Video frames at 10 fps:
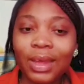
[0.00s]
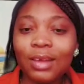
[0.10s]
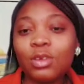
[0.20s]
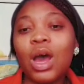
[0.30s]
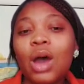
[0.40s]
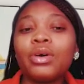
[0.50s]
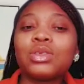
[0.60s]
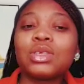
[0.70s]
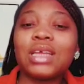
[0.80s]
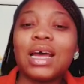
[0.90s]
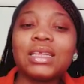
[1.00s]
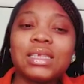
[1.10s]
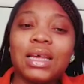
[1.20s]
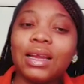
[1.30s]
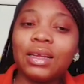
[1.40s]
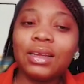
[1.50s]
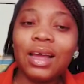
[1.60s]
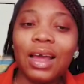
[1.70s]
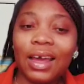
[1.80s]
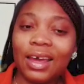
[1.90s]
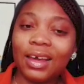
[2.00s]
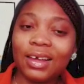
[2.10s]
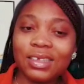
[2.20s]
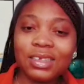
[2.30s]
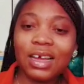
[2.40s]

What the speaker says: So I want to start selling eggs.